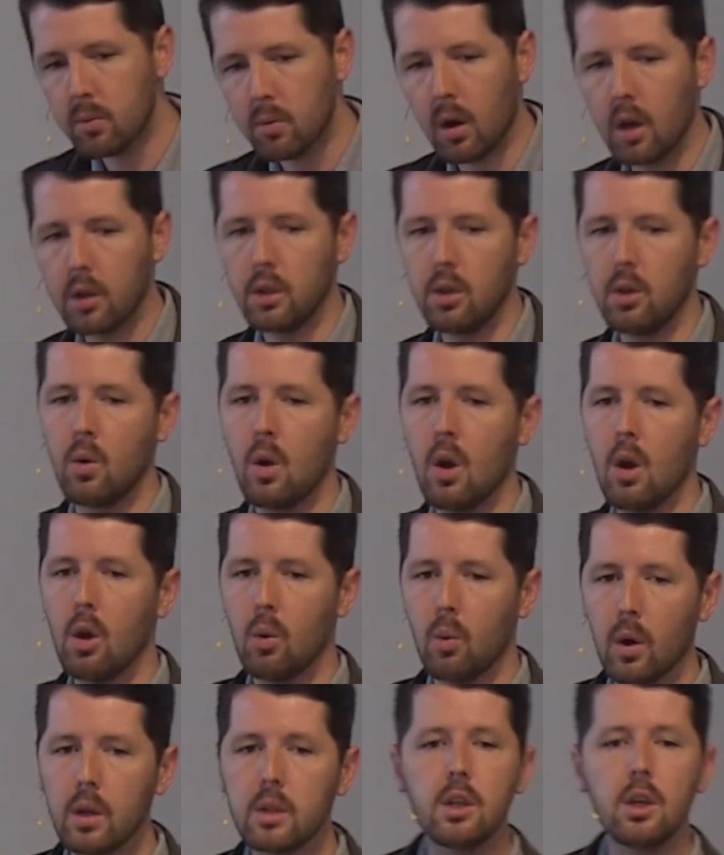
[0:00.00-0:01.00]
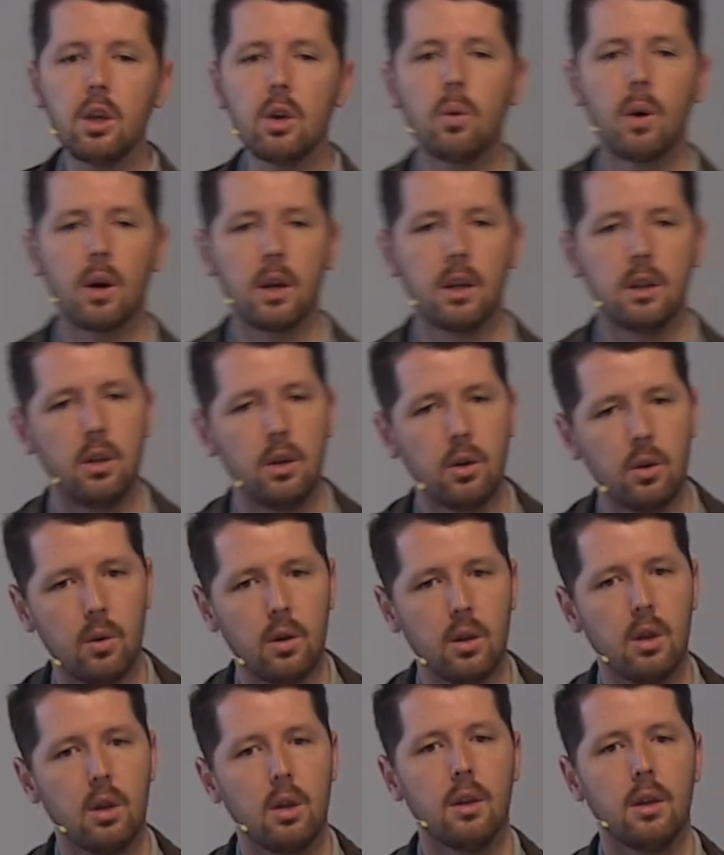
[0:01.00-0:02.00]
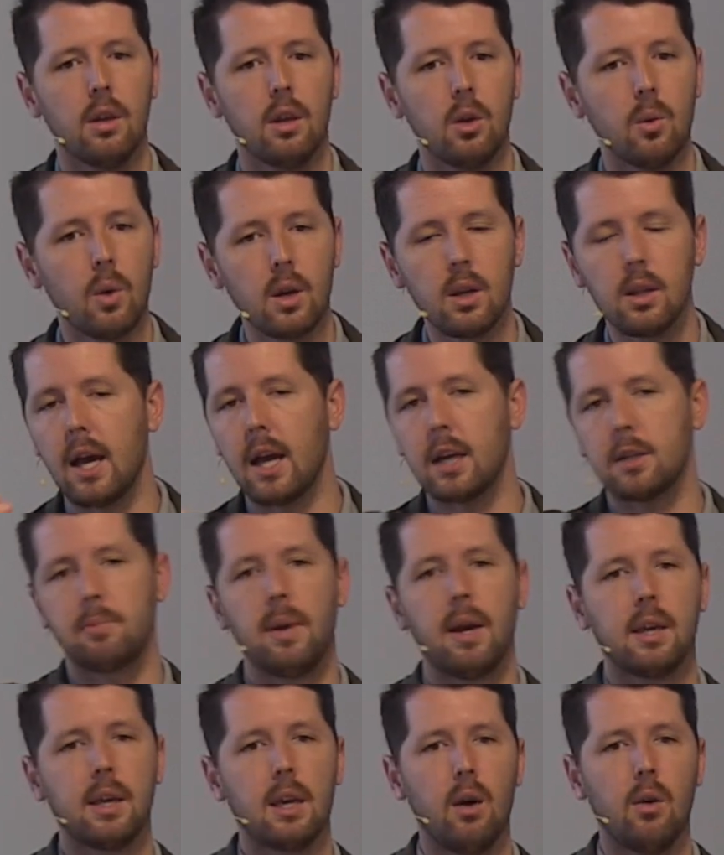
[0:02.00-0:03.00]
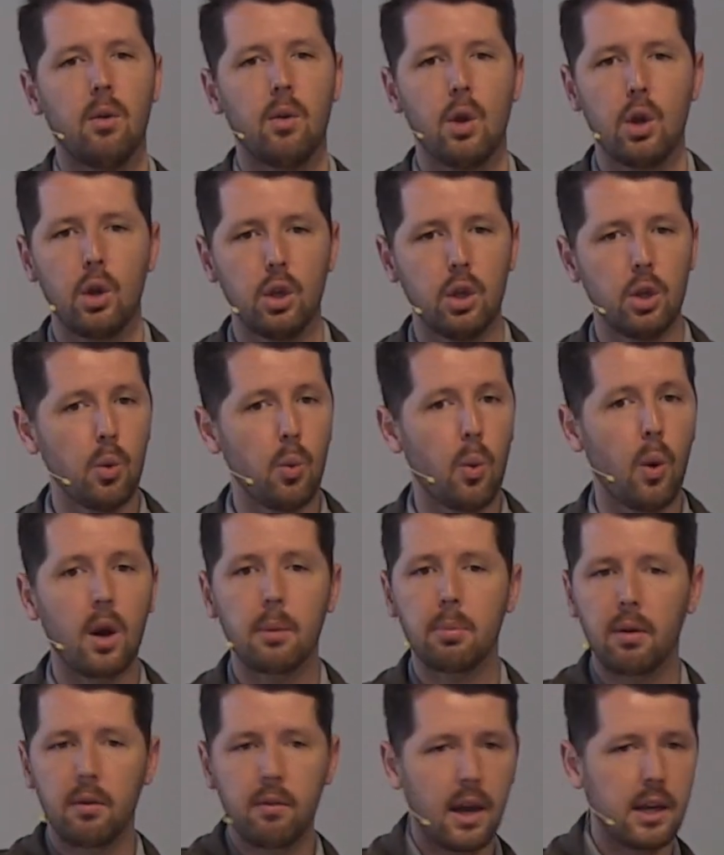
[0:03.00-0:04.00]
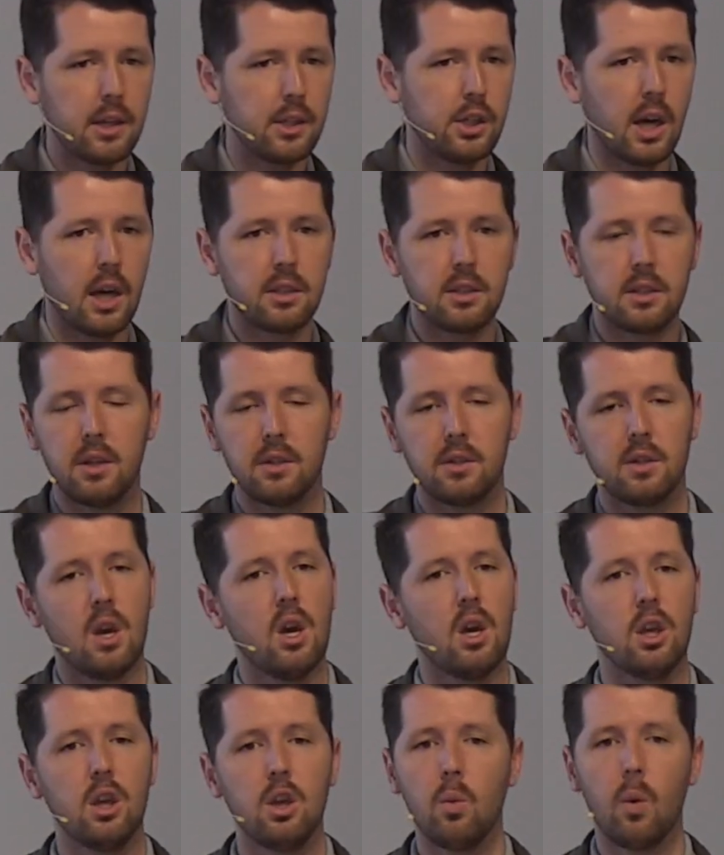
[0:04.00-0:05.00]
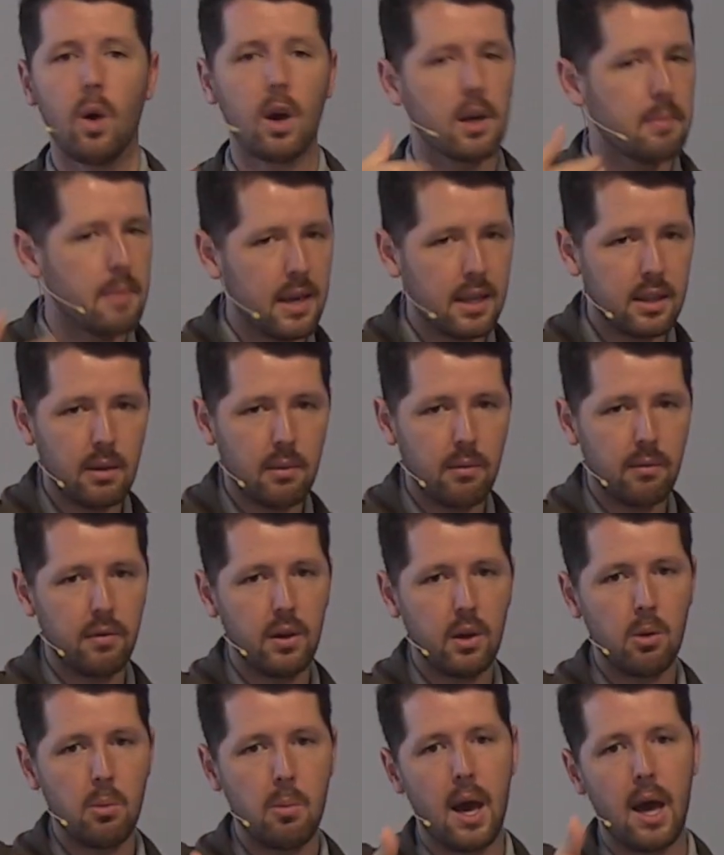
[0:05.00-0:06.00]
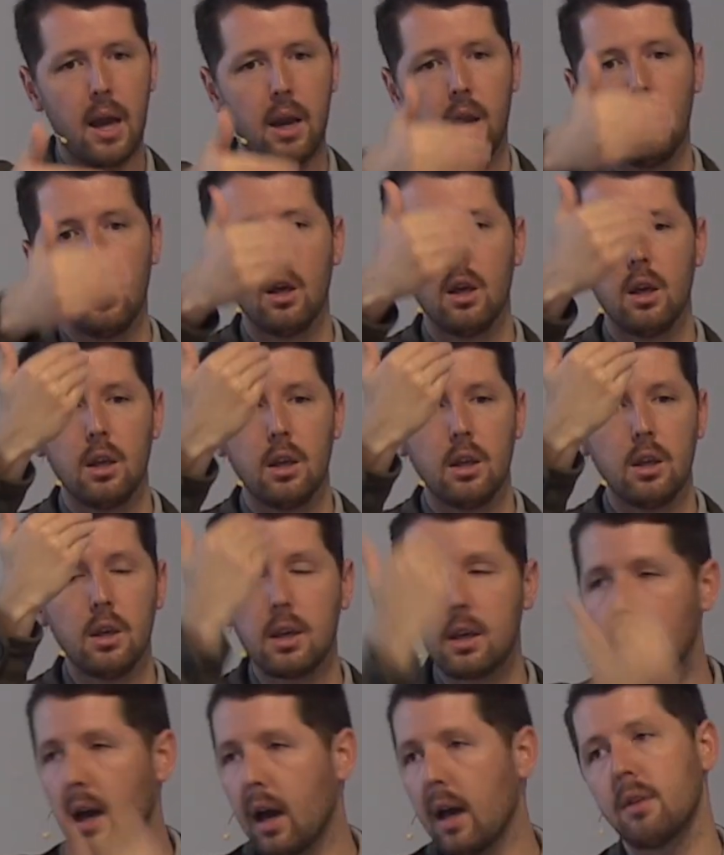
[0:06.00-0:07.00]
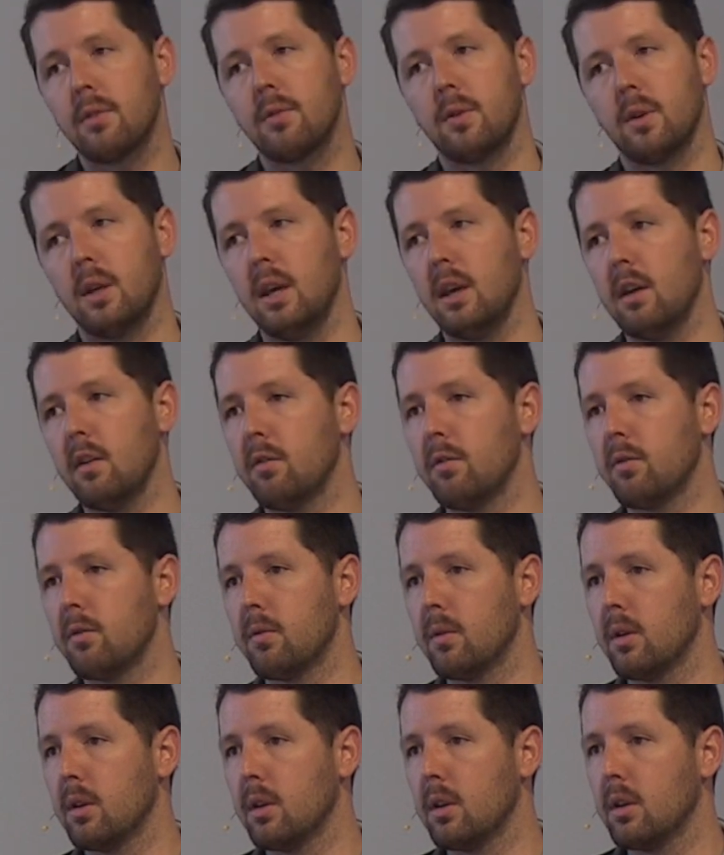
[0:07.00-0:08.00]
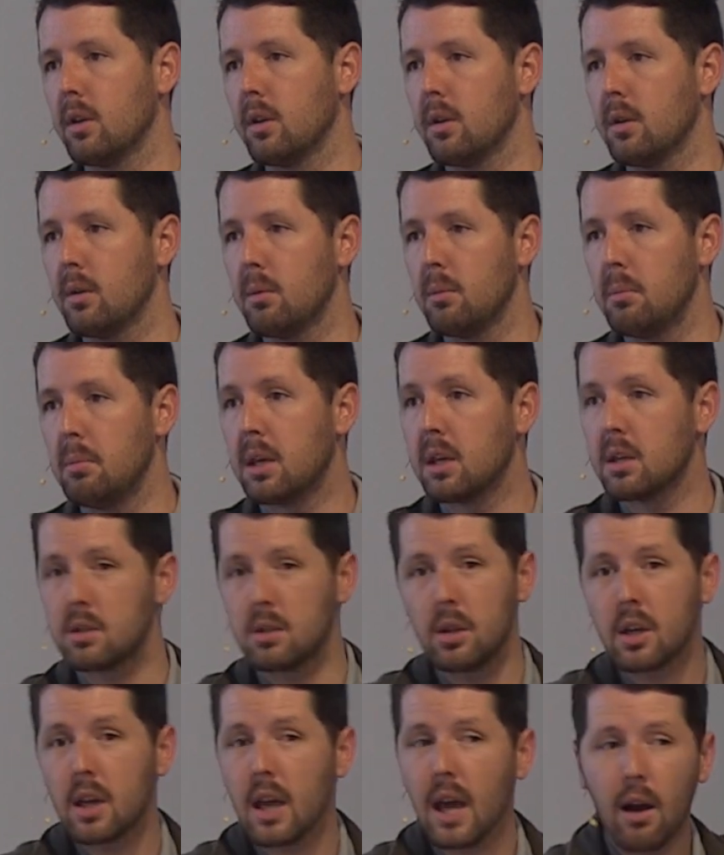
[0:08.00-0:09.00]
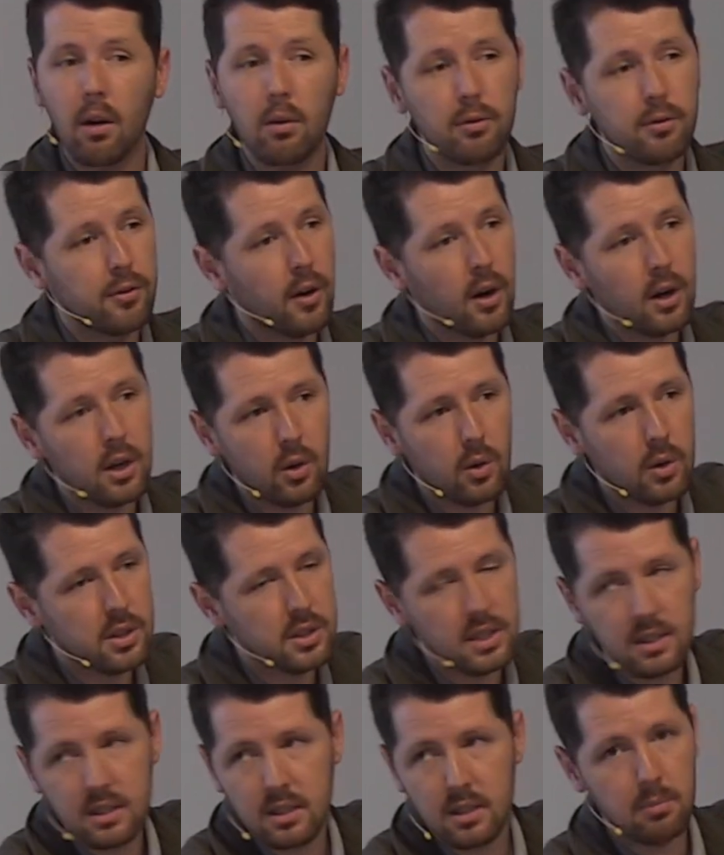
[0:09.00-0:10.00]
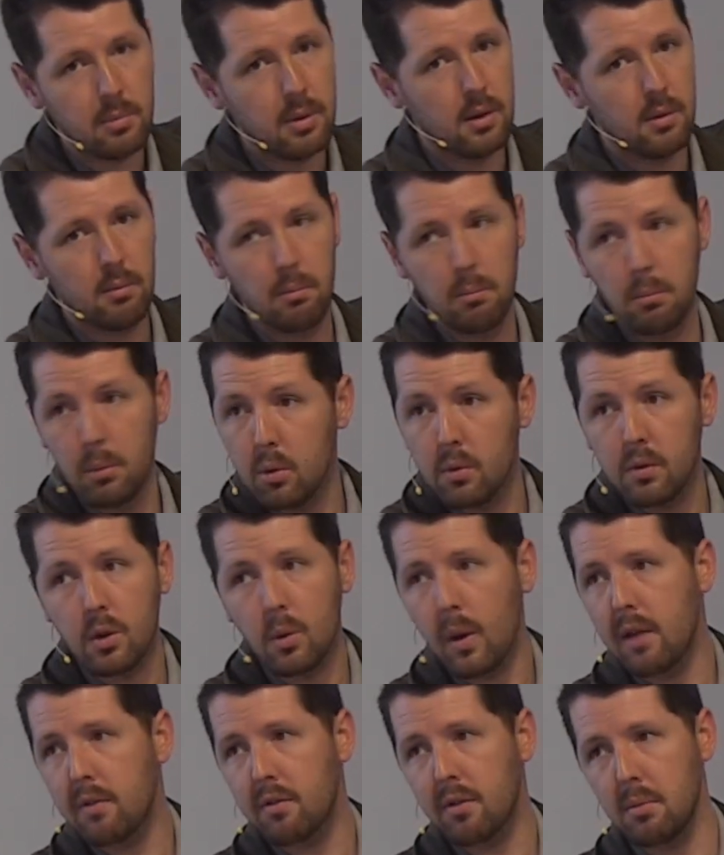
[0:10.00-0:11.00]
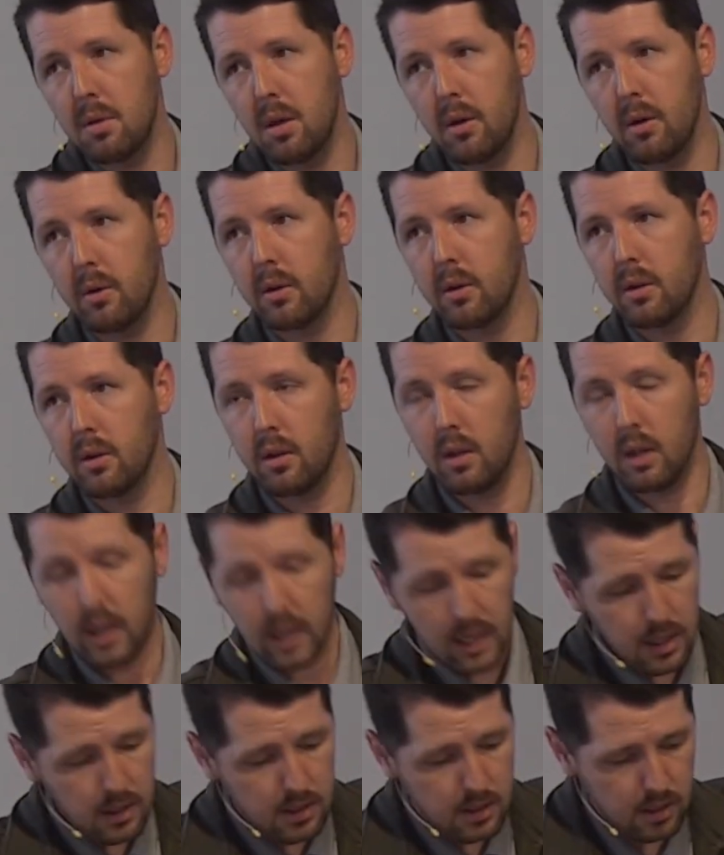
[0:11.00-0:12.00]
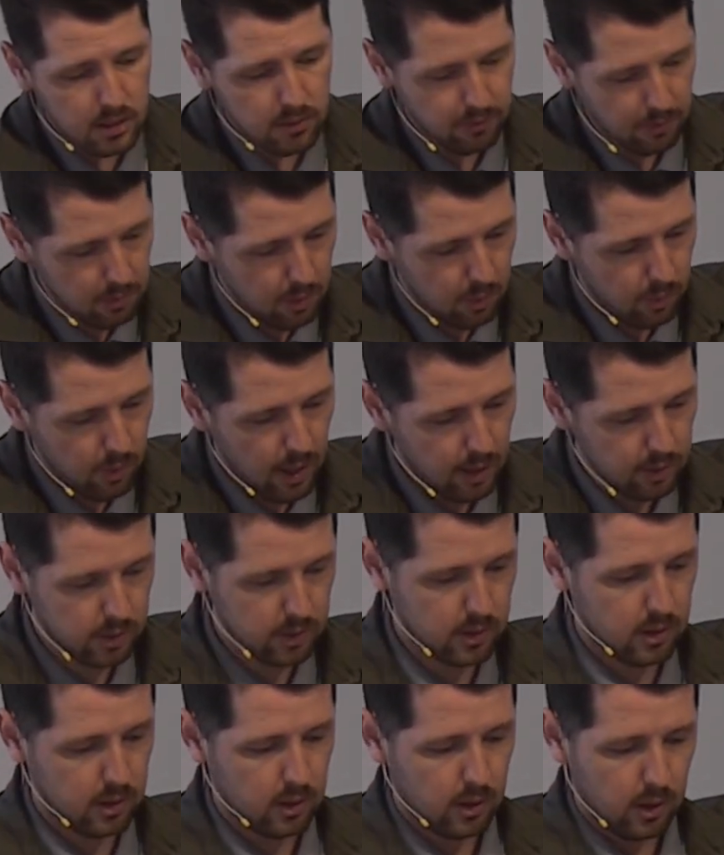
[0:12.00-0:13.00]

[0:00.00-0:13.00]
wrong you, what do you want to do? You want to lash back out. You want to provide justice. You want to make them feel bad. You got to forgive because look at how far your sins have been moved away from you. East is from the west.